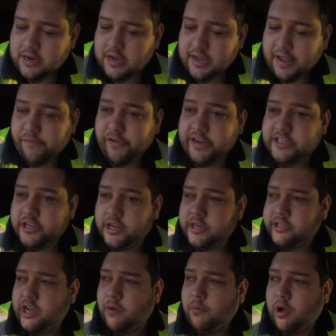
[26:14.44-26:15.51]
if he
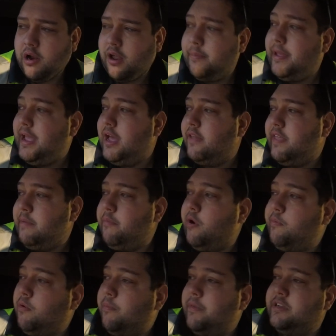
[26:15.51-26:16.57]
turns up while I'm here they
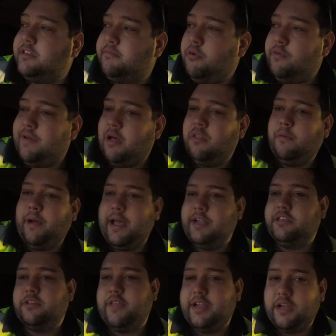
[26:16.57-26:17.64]
might want me to move out of the way
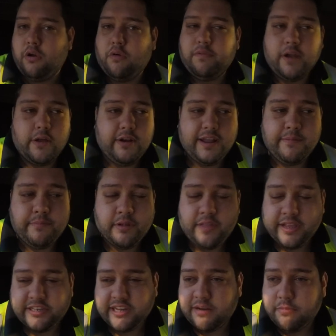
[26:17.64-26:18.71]
so they can offload him, but
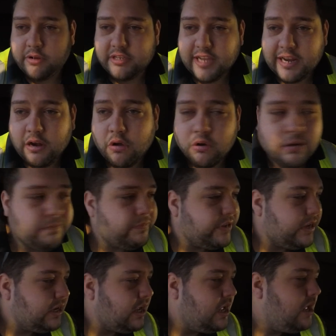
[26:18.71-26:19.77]
they said it won't take long.
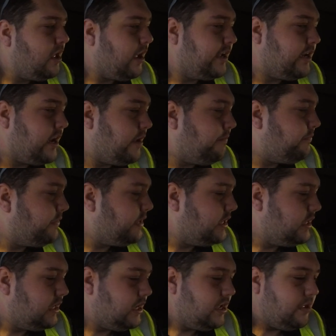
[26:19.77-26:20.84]
I don't know.
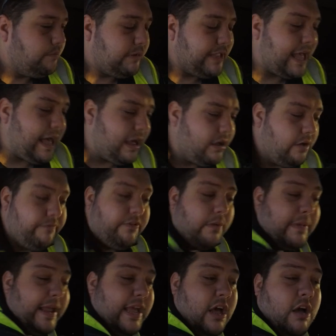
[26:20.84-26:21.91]
But yeah,
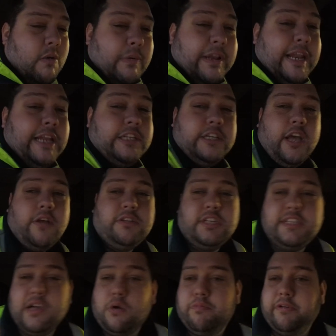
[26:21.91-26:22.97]
from here we need to go to
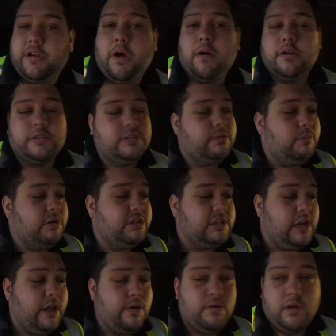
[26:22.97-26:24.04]
Tilbury Docks. Once
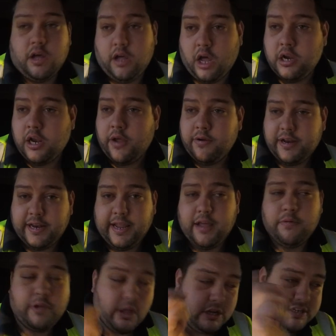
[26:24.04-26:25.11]
unloaded here,
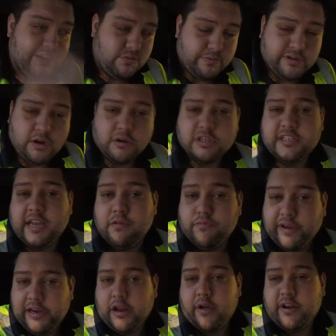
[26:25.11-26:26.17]
we'll go to Tilbury Docks, get
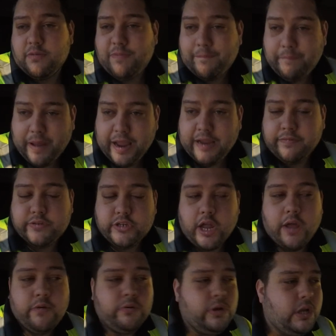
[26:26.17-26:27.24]
reloaded with
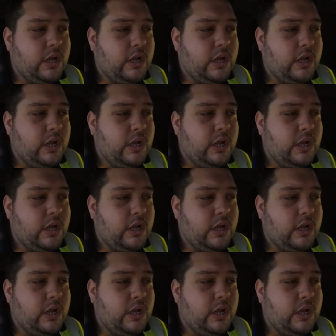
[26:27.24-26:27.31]
Pavestone,